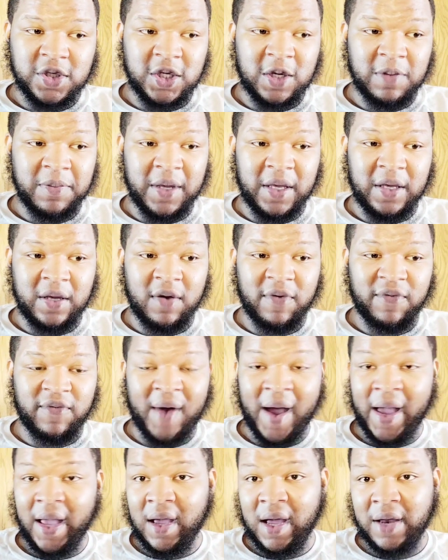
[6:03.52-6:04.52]
Should be a good
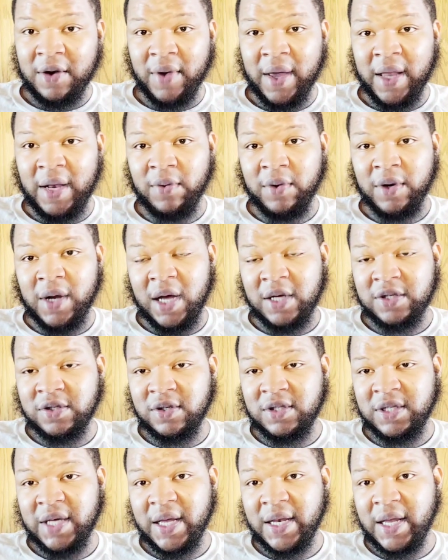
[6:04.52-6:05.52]
fight. I know Eddy
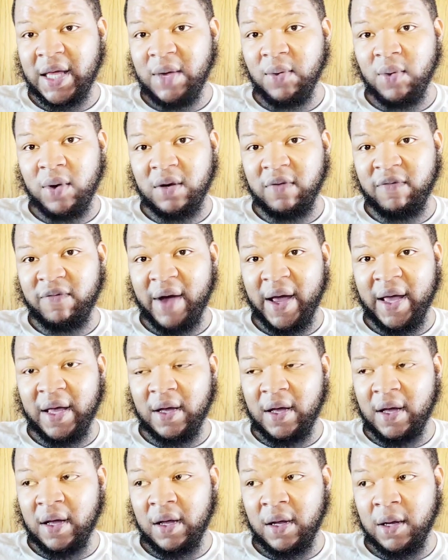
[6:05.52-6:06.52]
Reynoso said that he wanted to
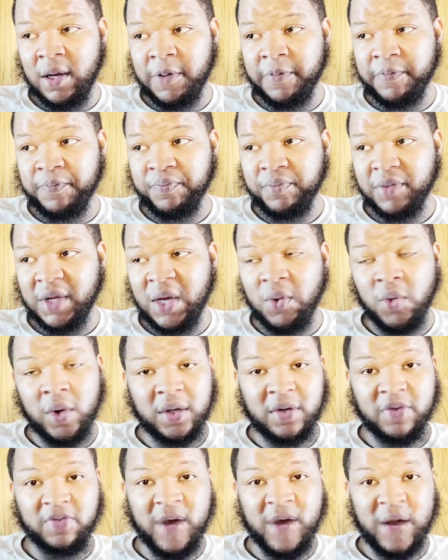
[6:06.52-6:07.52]
fight. Um, he
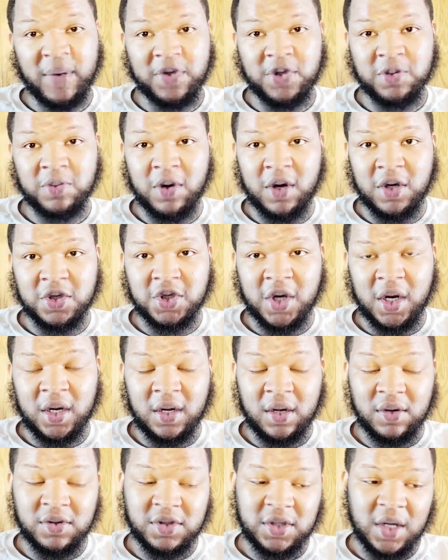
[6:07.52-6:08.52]
wanted to fight with Jermall
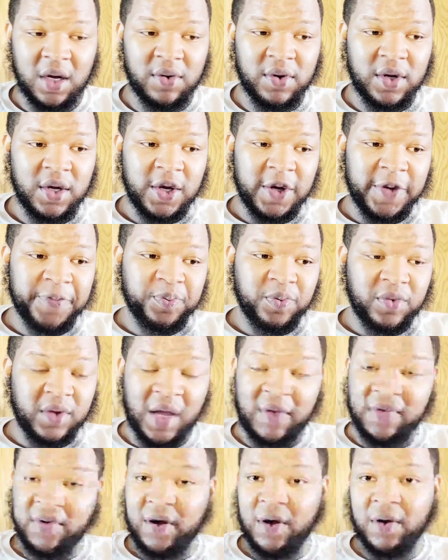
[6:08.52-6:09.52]
Charlo. So
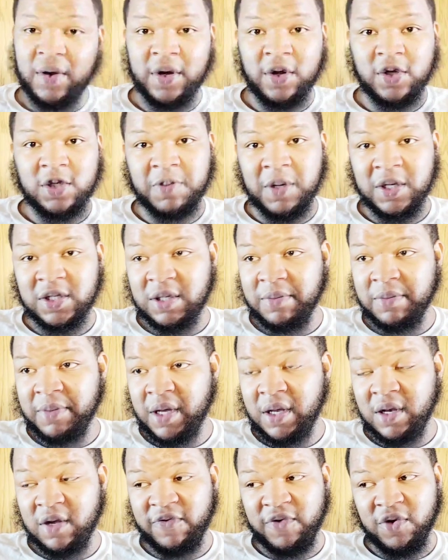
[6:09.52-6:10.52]
never know. Errol Spence could
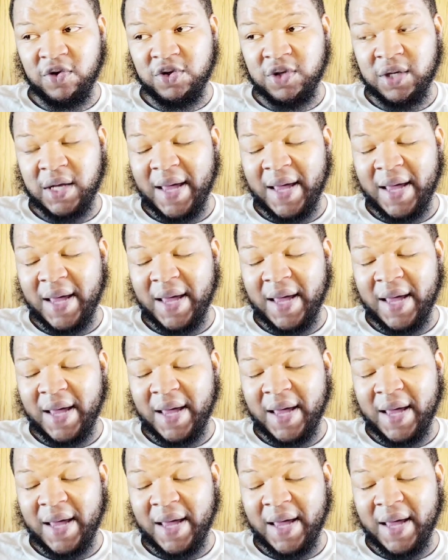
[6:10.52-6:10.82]
be in his future.